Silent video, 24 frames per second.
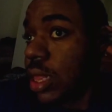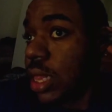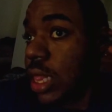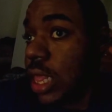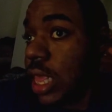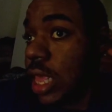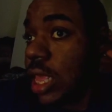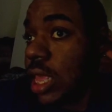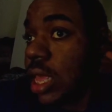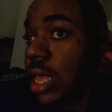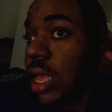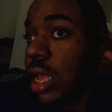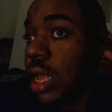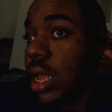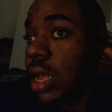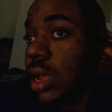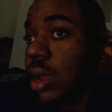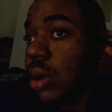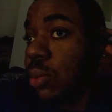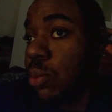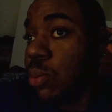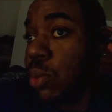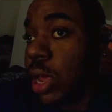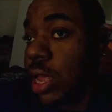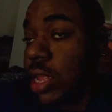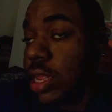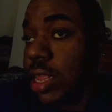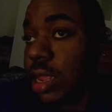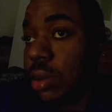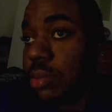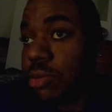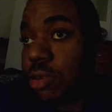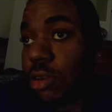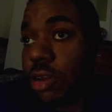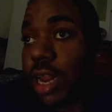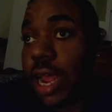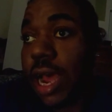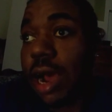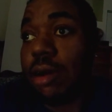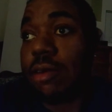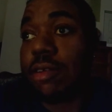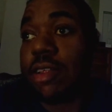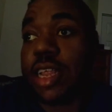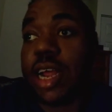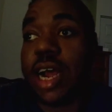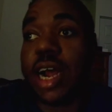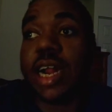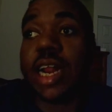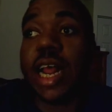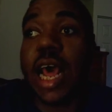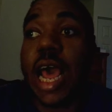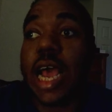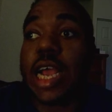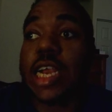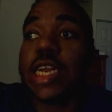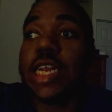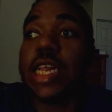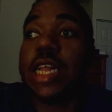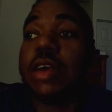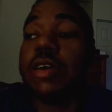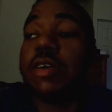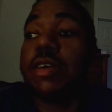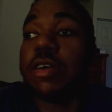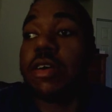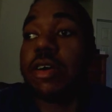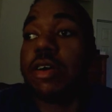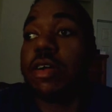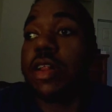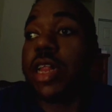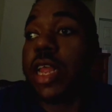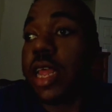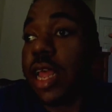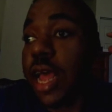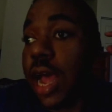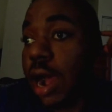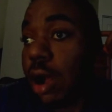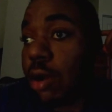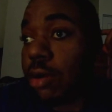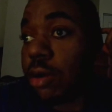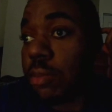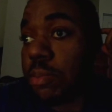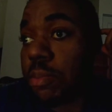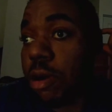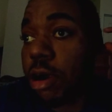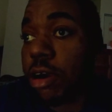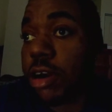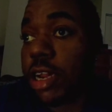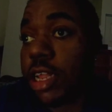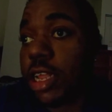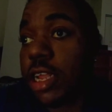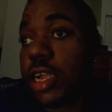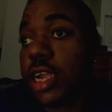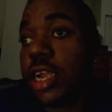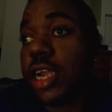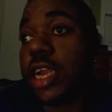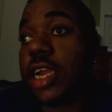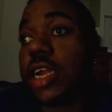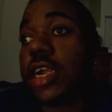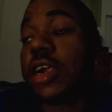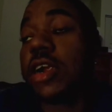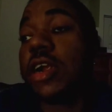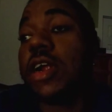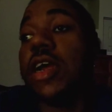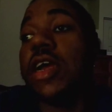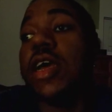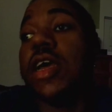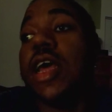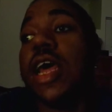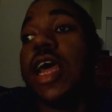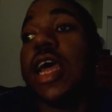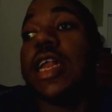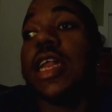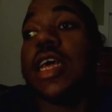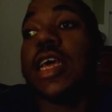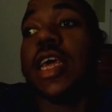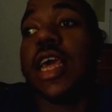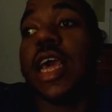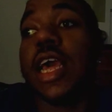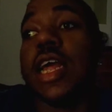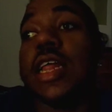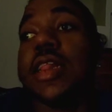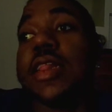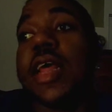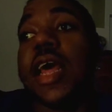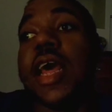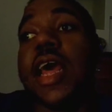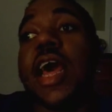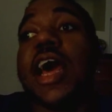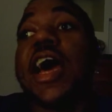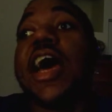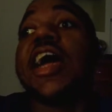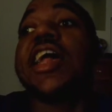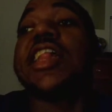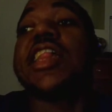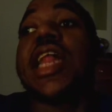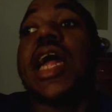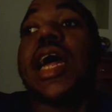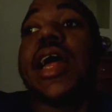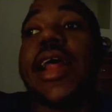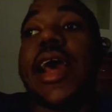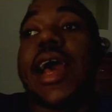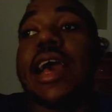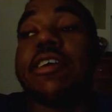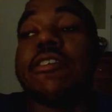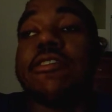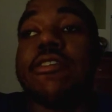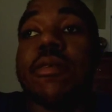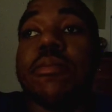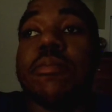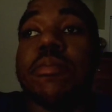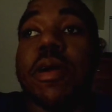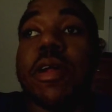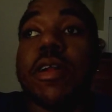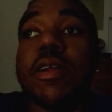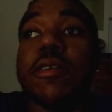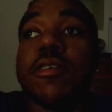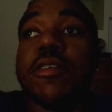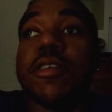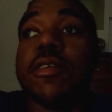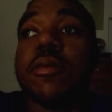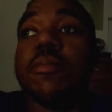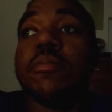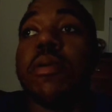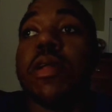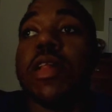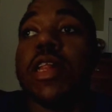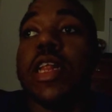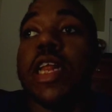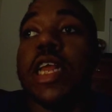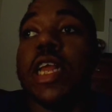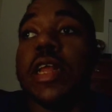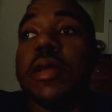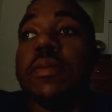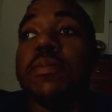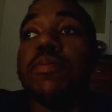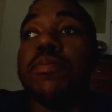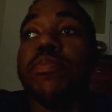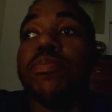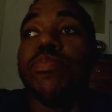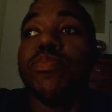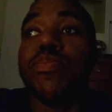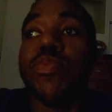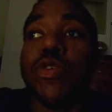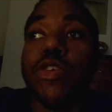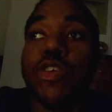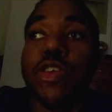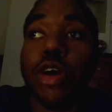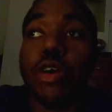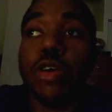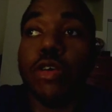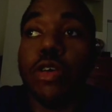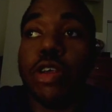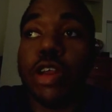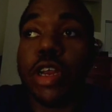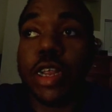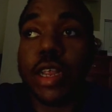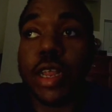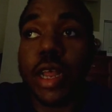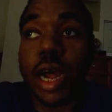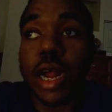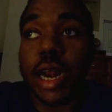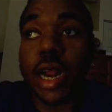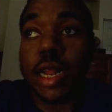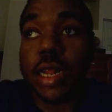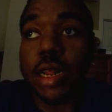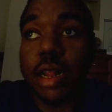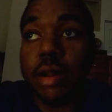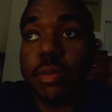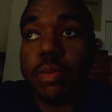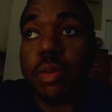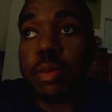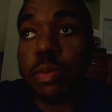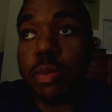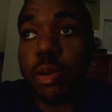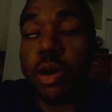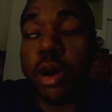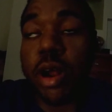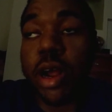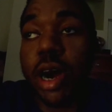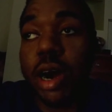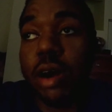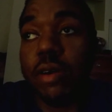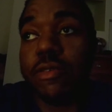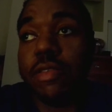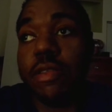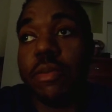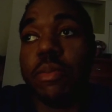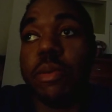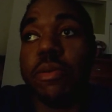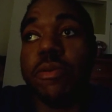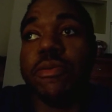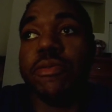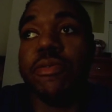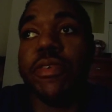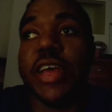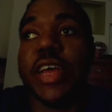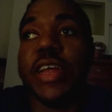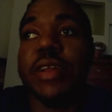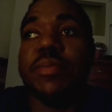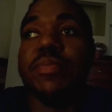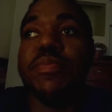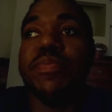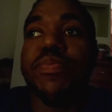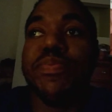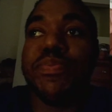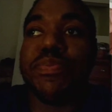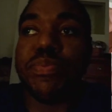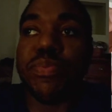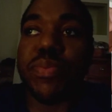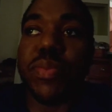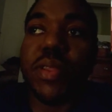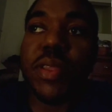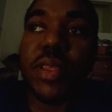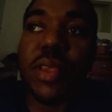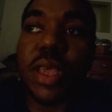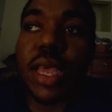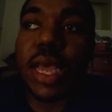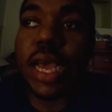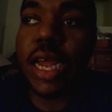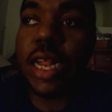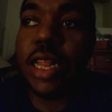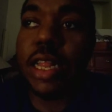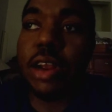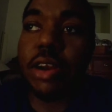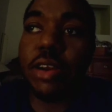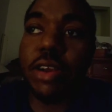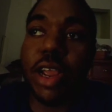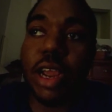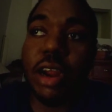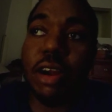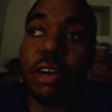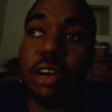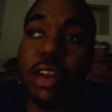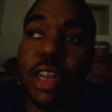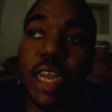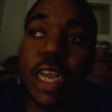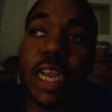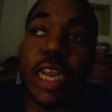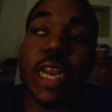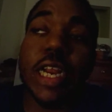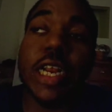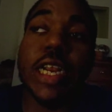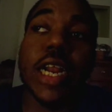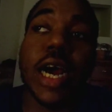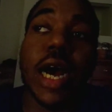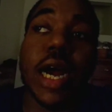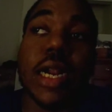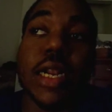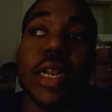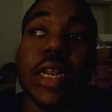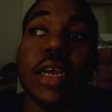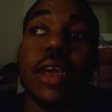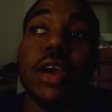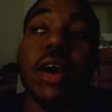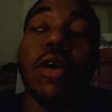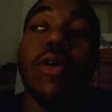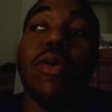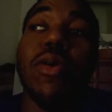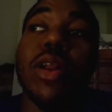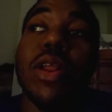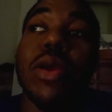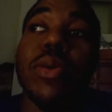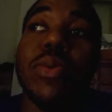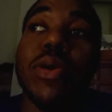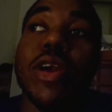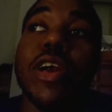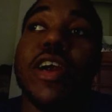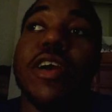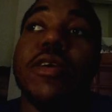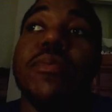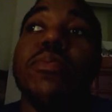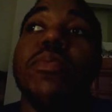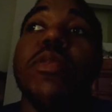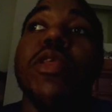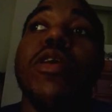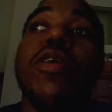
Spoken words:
the wing tips on the outside actually hook on the outer part of your ear, and again they add that extra bit of stability, so you just got a little bit more comfortable fit, and they're guaranteed not to go anywhere.